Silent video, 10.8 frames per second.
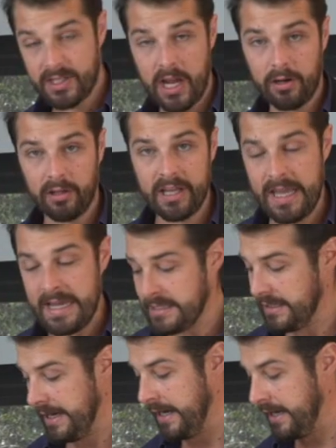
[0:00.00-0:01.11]
subtle heat,
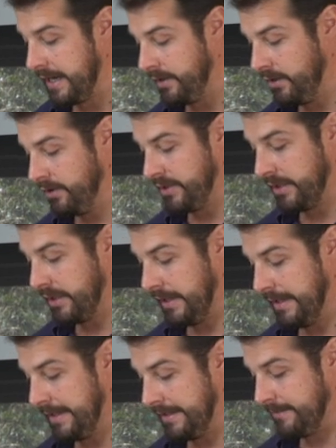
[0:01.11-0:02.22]
and using
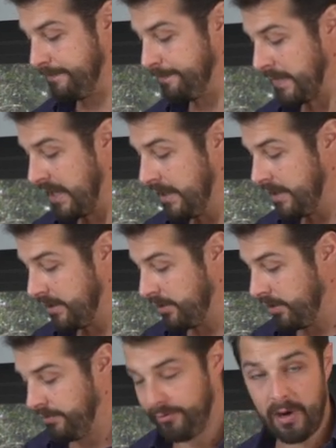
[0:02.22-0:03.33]
you
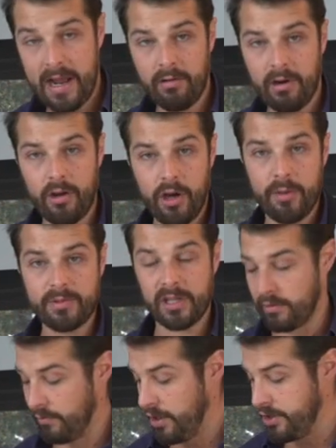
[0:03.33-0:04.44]
know, fragrant herbs
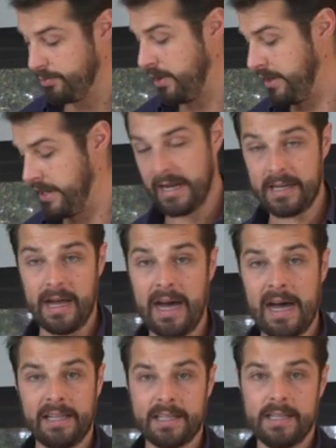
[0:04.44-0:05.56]
like rosemary and
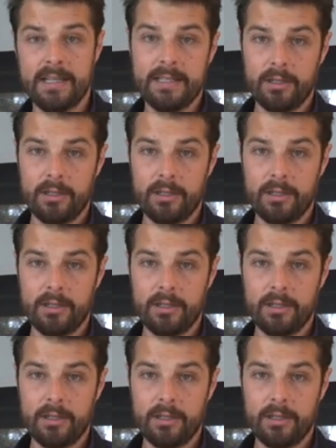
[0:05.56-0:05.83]
garlic